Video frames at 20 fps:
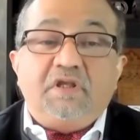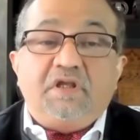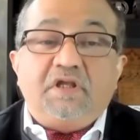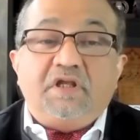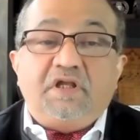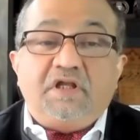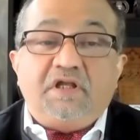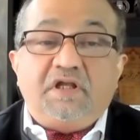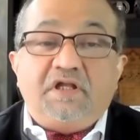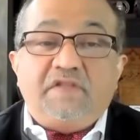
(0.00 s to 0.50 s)

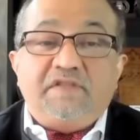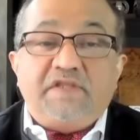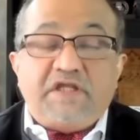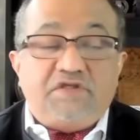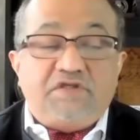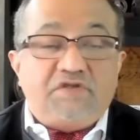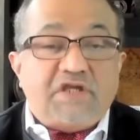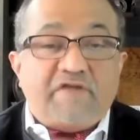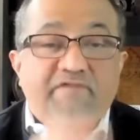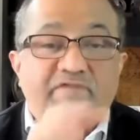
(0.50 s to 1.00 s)
Uh,
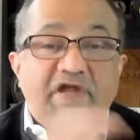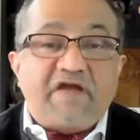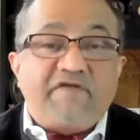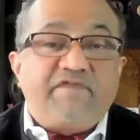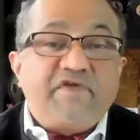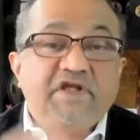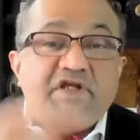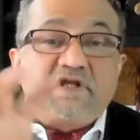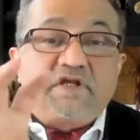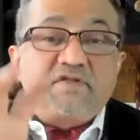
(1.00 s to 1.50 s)
then you have
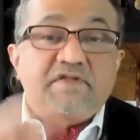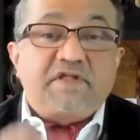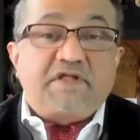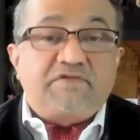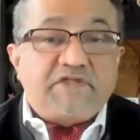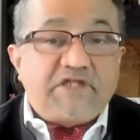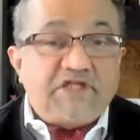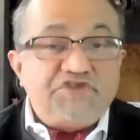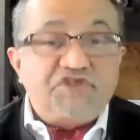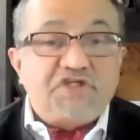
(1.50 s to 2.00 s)
Africa,
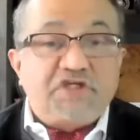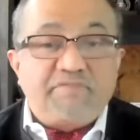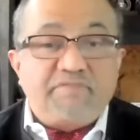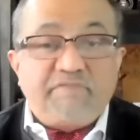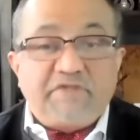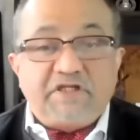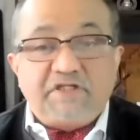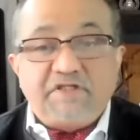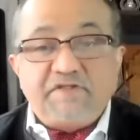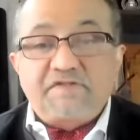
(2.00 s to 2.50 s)
South Asia,
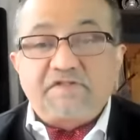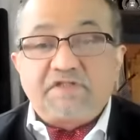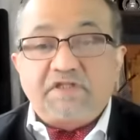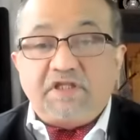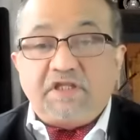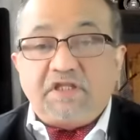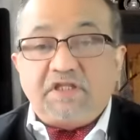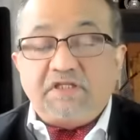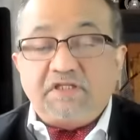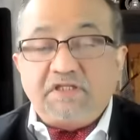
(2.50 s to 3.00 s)
Middle East,
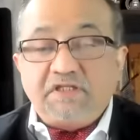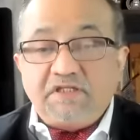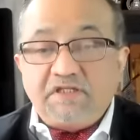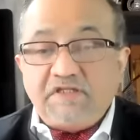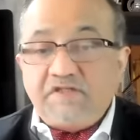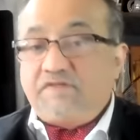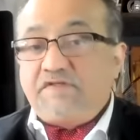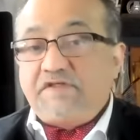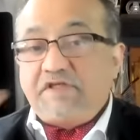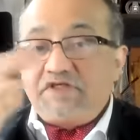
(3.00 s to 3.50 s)
and
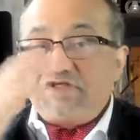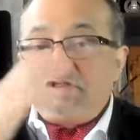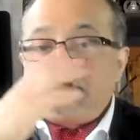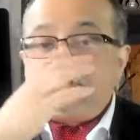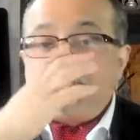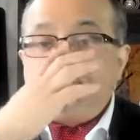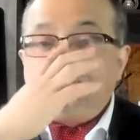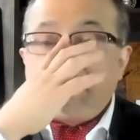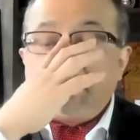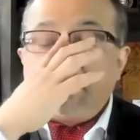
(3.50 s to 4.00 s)
East Asia.
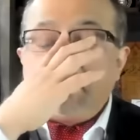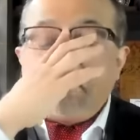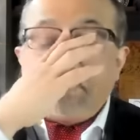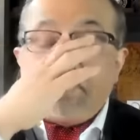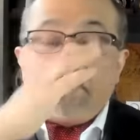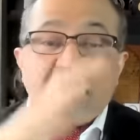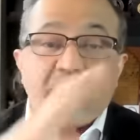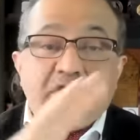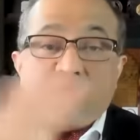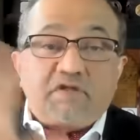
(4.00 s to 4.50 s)

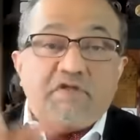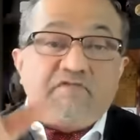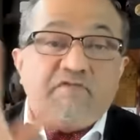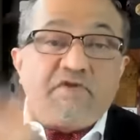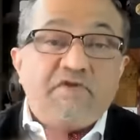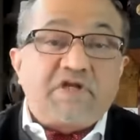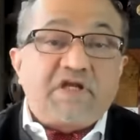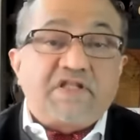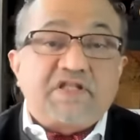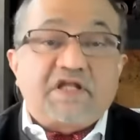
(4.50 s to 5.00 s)
So if you
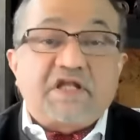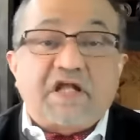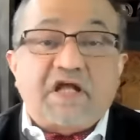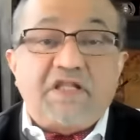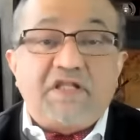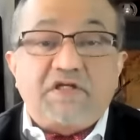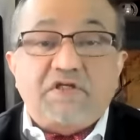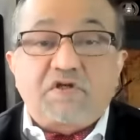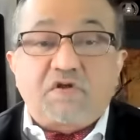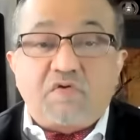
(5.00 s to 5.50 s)
look at the
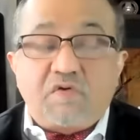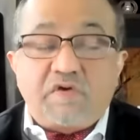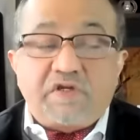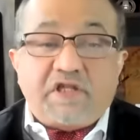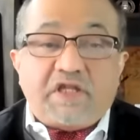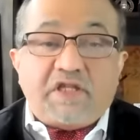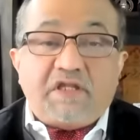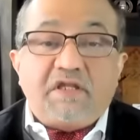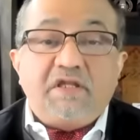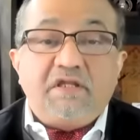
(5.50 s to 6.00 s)
color
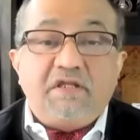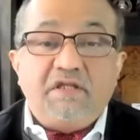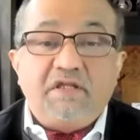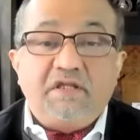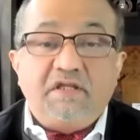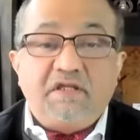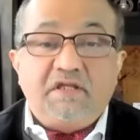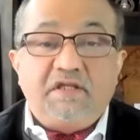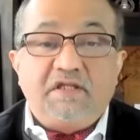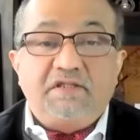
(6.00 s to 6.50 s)
coding,
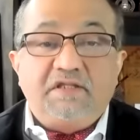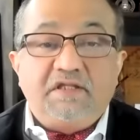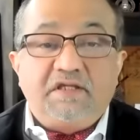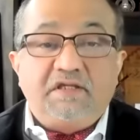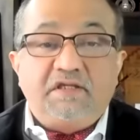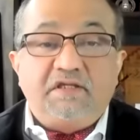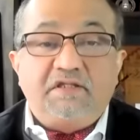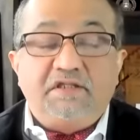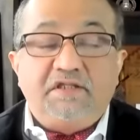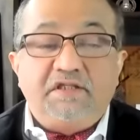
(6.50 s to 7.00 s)
uh,
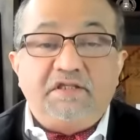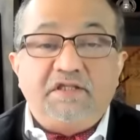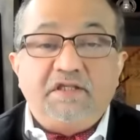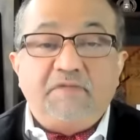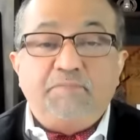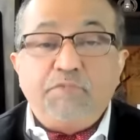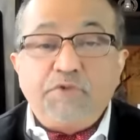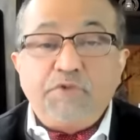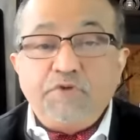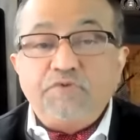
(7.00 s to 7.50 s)
the, the
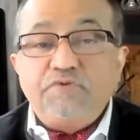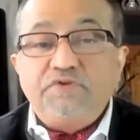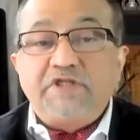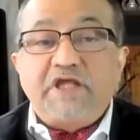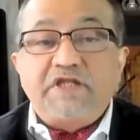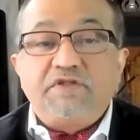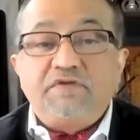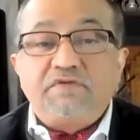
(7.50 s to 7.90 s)
blue that you